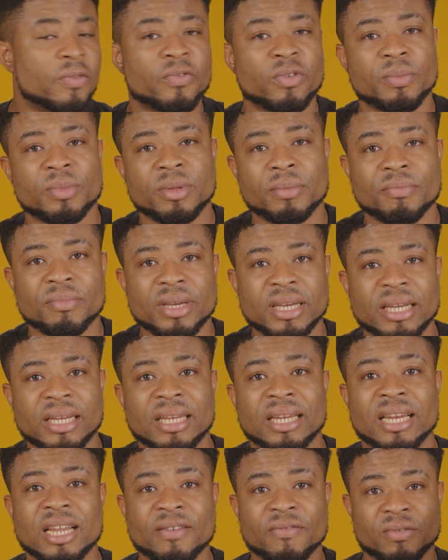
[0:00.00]
from the Mi
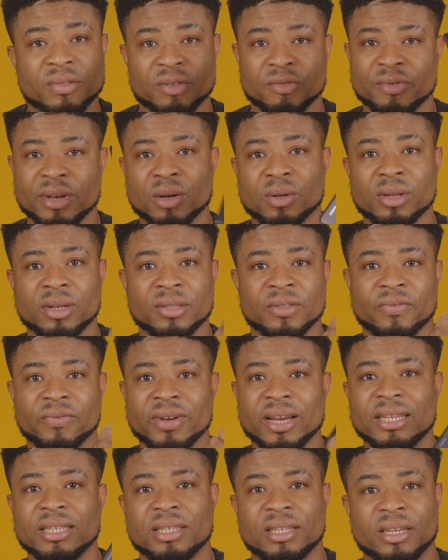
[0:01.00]
11, the regular
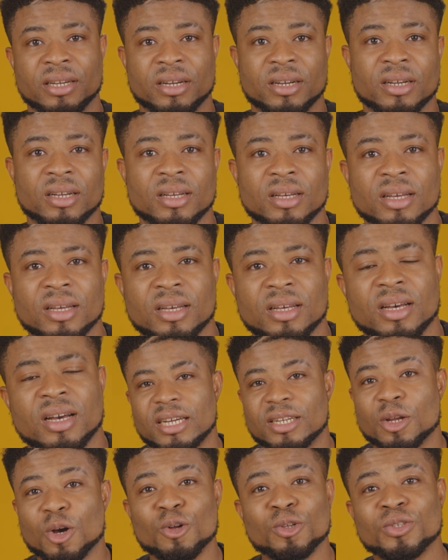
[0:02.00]
device here,
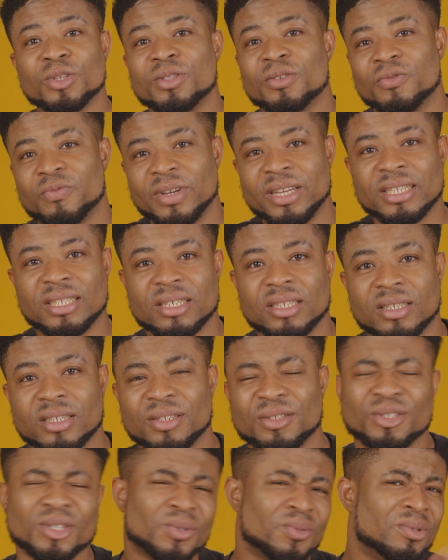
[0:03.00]
and also the
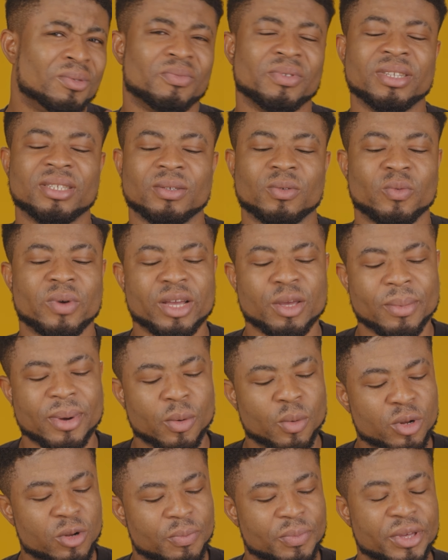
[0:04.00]
reason, just one reason why you might
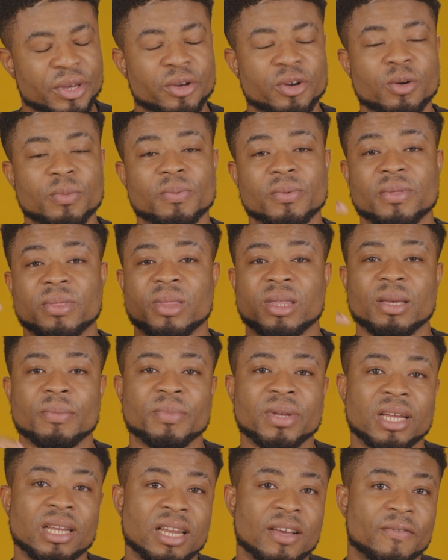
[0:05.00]
want to pick up the
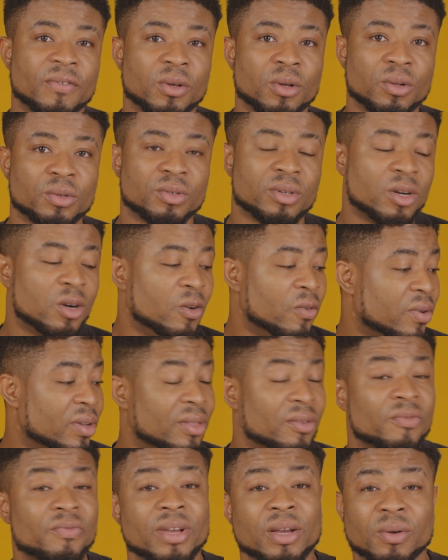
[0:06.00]
Mi 11 Ultra over
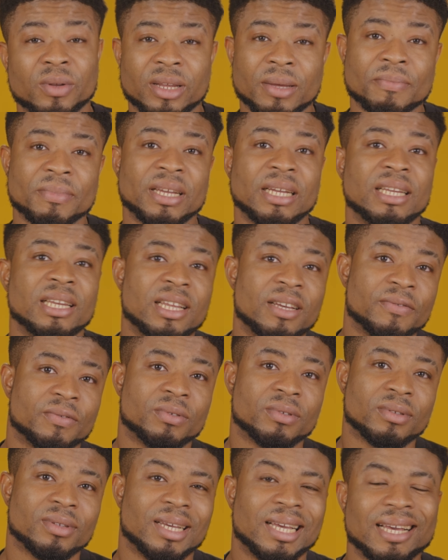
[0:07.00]
the regular Mi
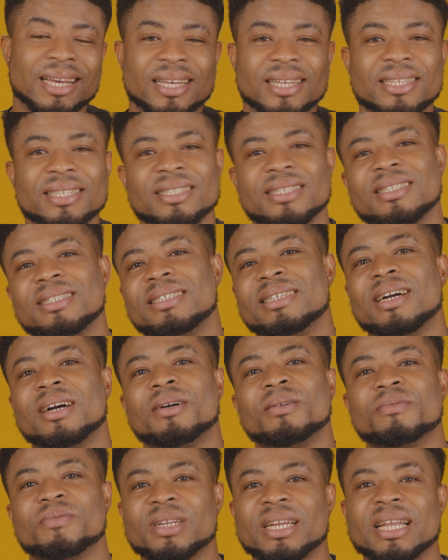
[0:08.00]
11, sit
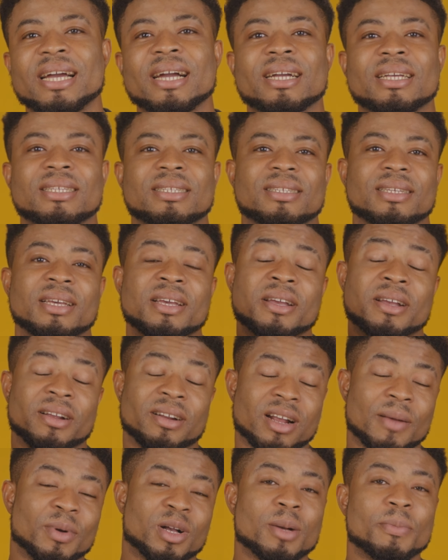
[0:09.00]
down, relax,
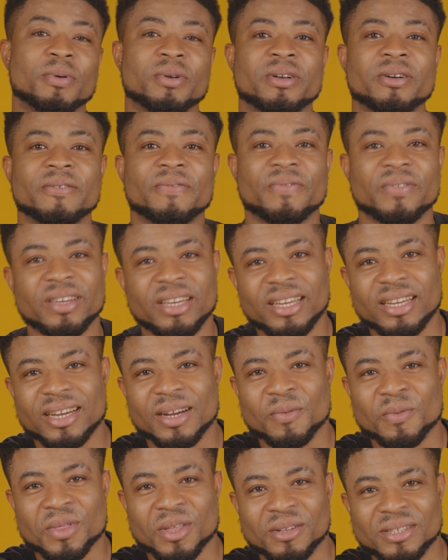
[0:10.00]
grab a cup of coffee,
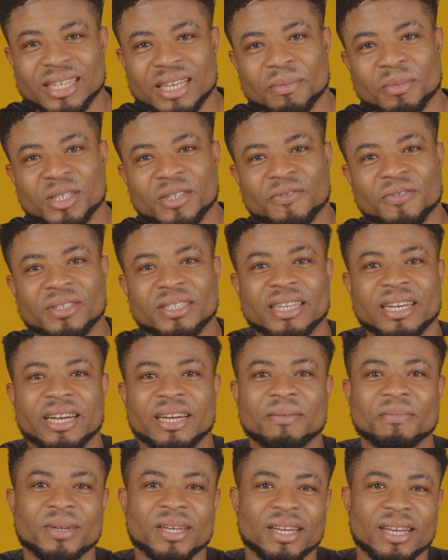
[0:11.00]
and without taking much of your
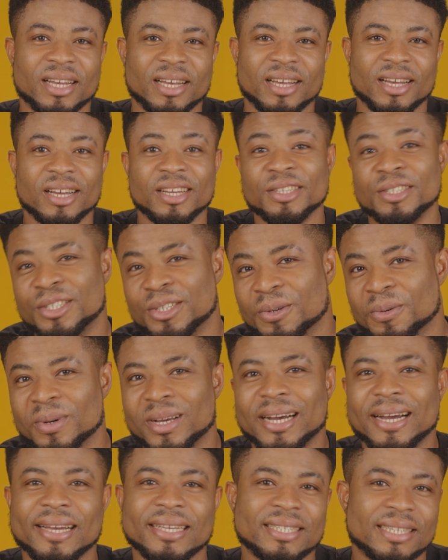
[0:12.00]
time, yo
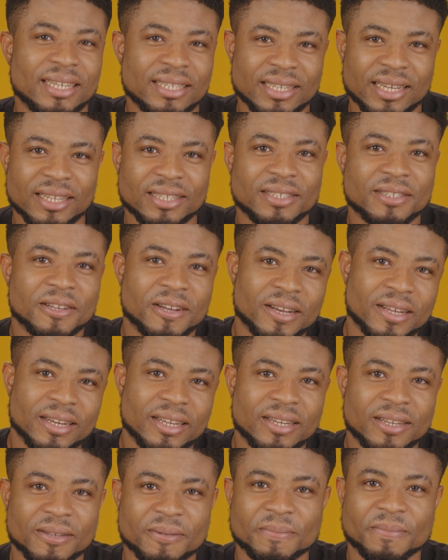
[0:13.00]
guys, let's get
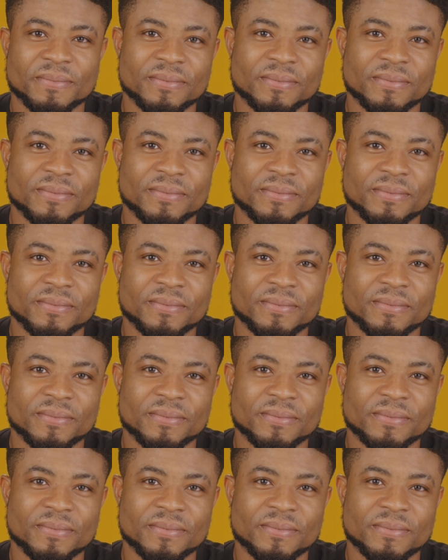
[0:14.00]
started.